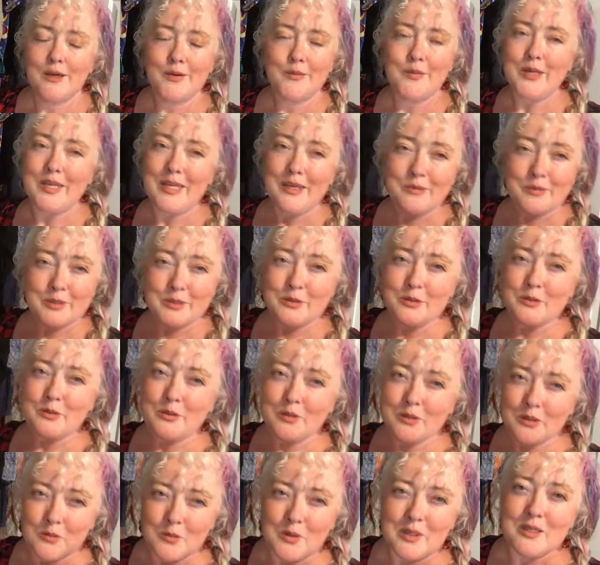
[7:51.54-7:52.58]
but he was the
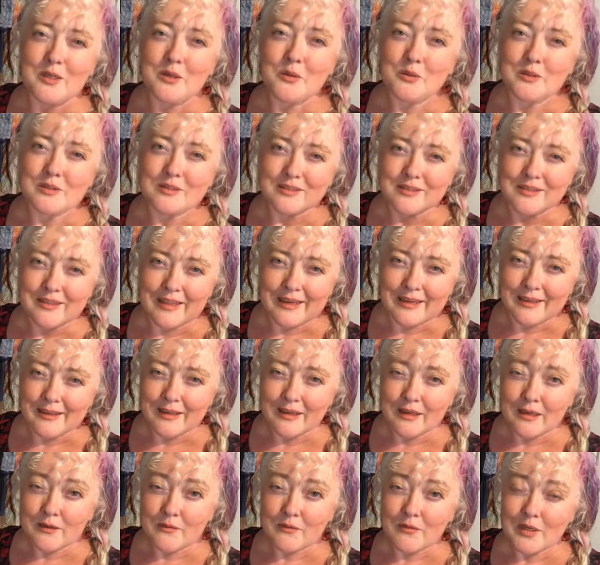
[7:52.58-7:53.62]
only one who was
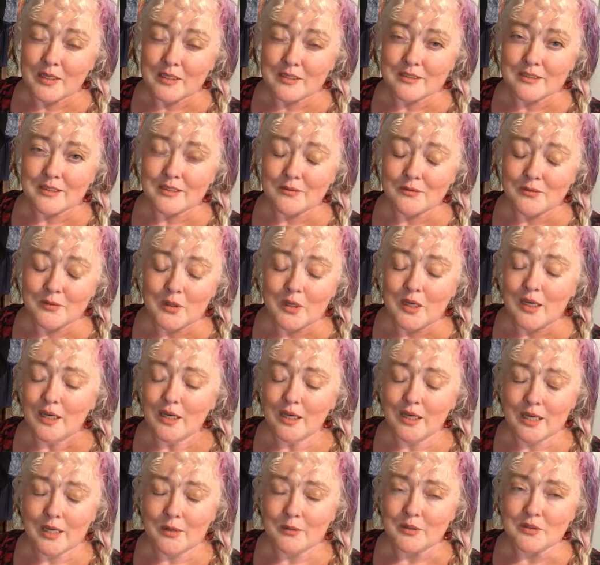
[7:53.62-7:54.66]
slightly invasive
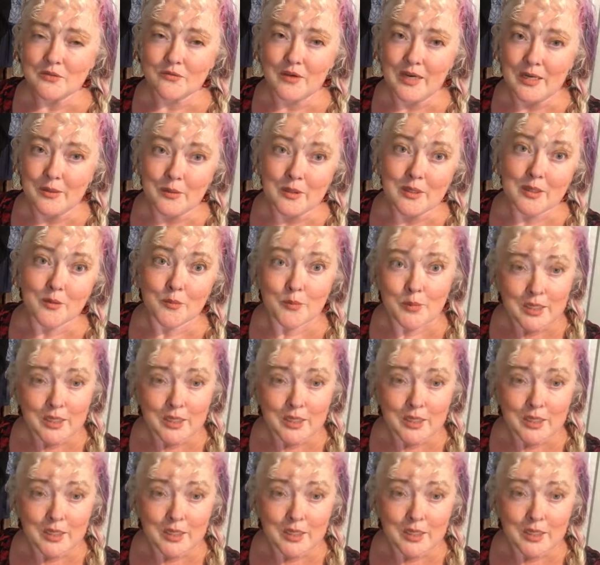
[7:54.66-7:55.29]
and he was fine with it.